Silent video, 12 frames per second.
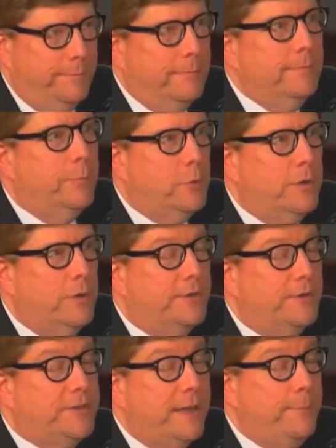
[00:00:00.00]
board or
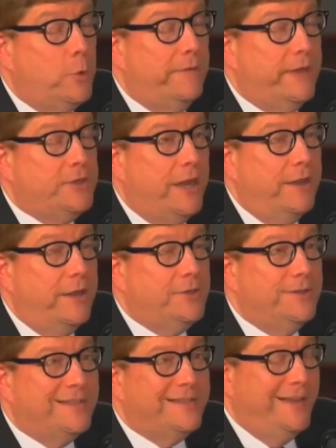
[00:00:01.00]
State Board of Education
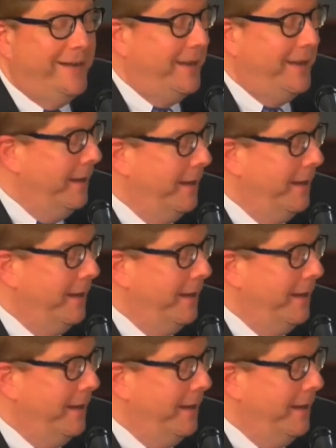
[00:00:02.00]
study,